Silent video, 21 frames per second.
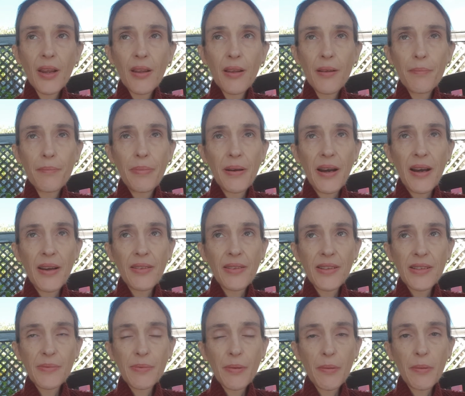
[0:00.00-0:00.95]
But
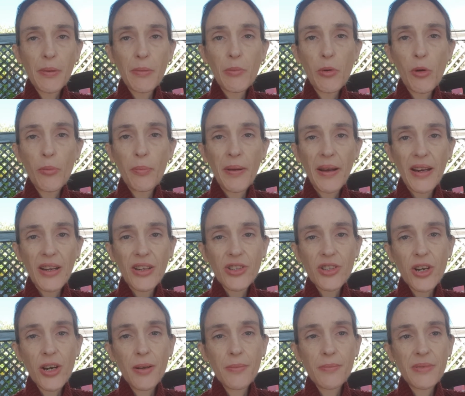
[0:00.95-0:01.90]
there's probably more better
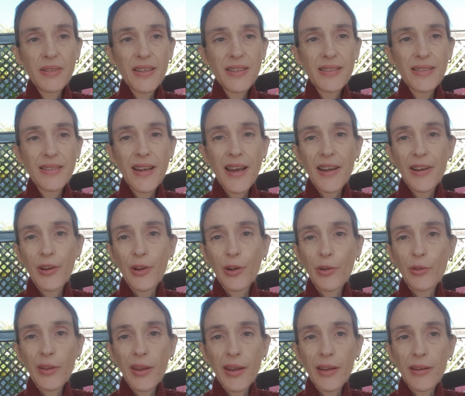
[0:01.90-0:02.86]
times as an
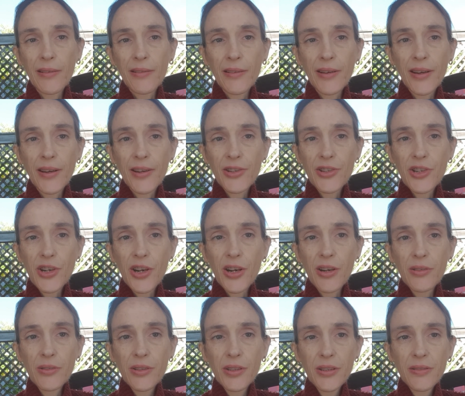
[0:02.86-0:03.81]
adult than a
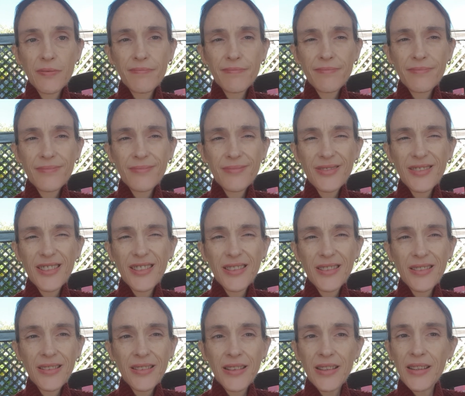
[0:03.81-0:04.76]
child.
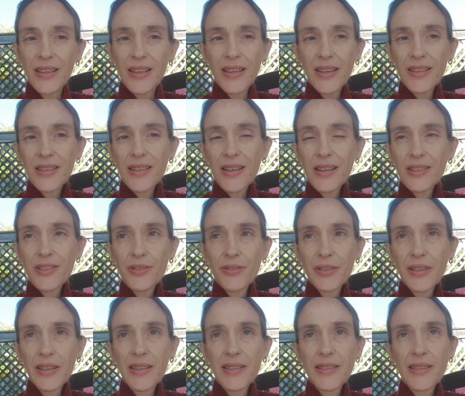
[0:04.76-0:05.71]
Well, it's hard to
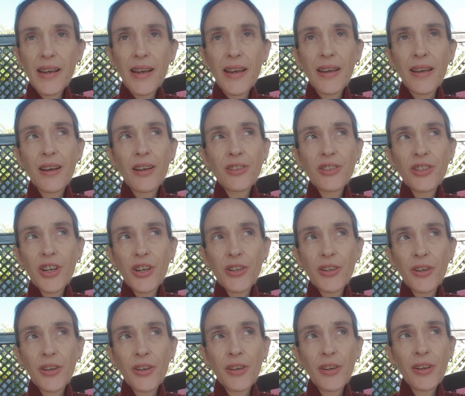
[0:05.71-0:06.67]
really say. I don't
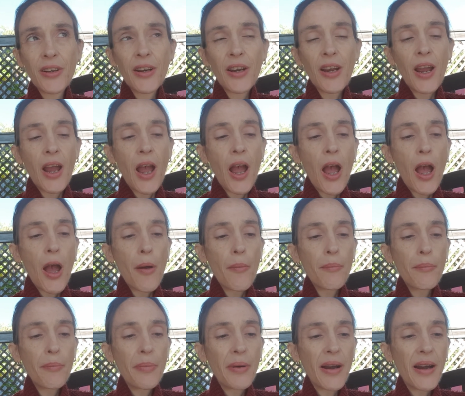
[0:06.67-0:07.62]
know.
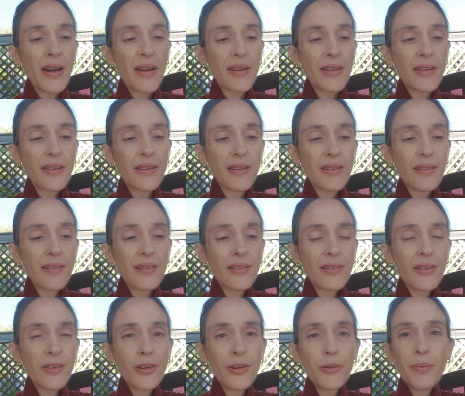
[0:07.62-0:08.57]
But
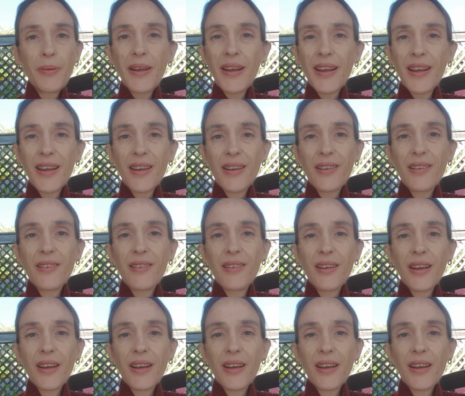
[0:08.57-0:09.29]
who'd be a kid?